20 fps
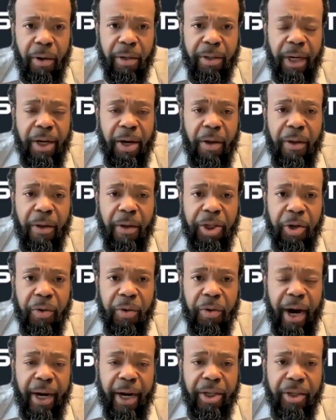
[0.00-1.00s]
Because I know that you were
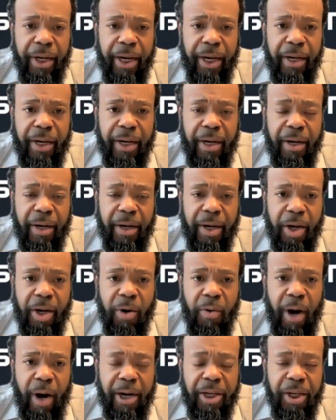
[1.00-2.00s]
actually you
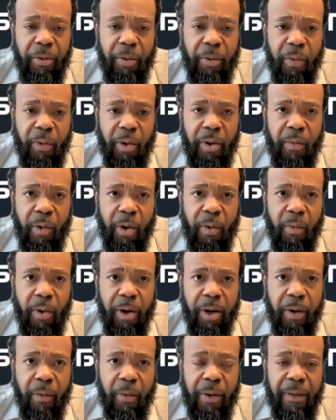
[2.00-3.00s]
were actually were, were, were
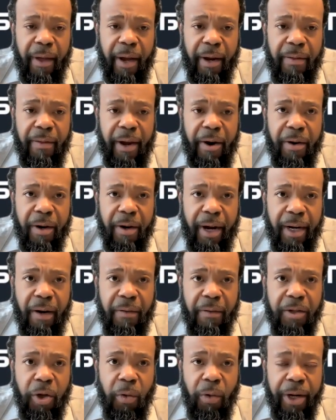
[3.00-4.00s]
working with that their kind of
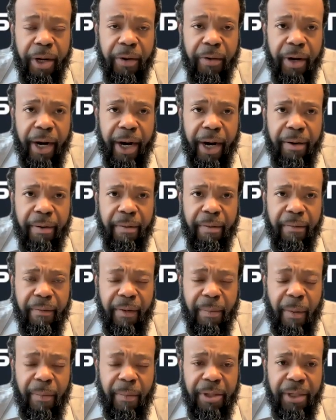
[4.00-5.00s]
tooling, right? If I'm
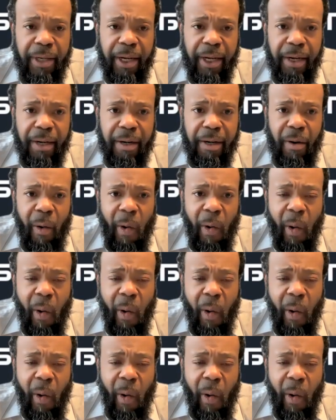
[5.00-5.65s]
not mistaken.